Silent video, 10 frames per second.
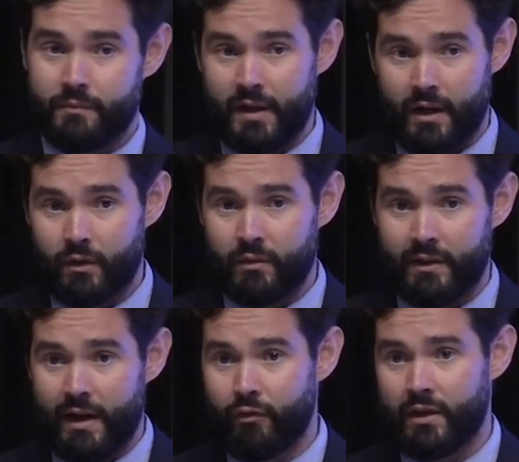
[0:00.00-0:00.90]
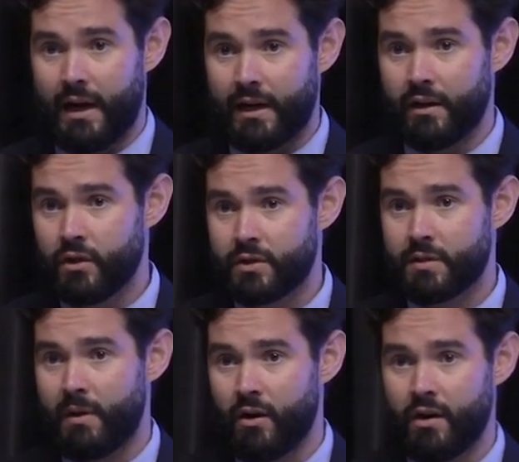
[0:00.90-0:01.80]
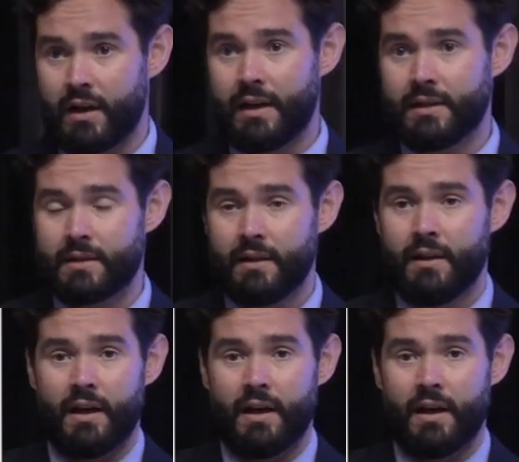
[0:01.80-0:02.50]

you know, never diagnosed as myocarditis.